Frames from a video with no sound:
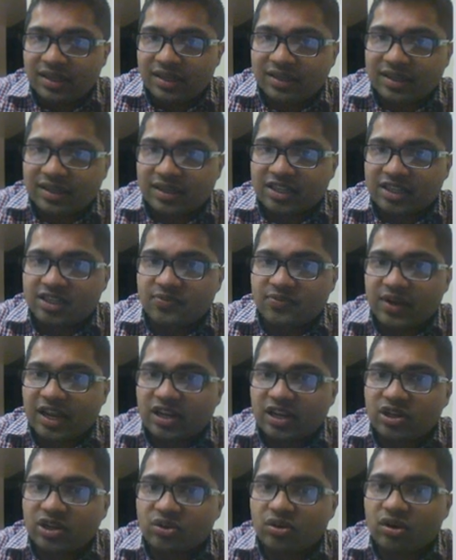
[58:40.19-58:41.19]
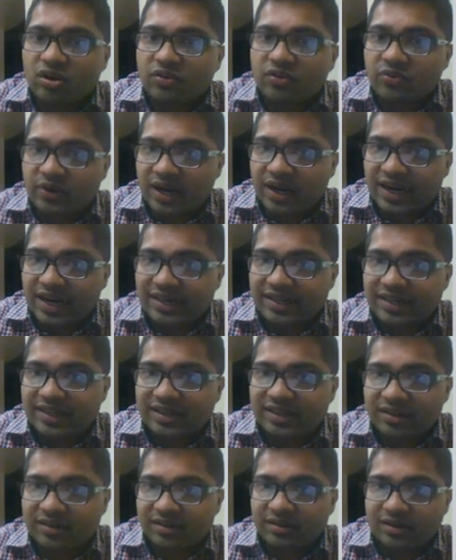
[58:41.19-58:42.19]
That is value of right
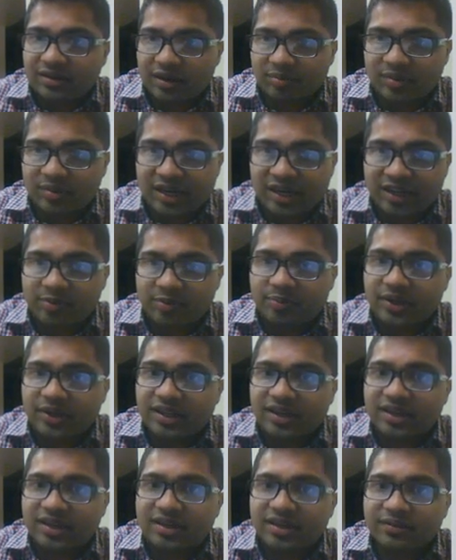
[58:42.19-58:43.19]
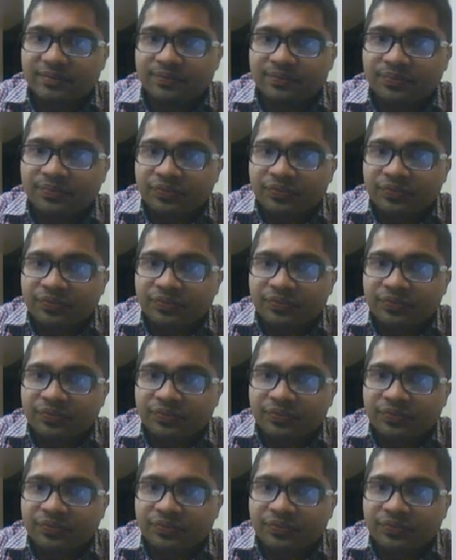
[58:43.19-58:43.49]
in come right period.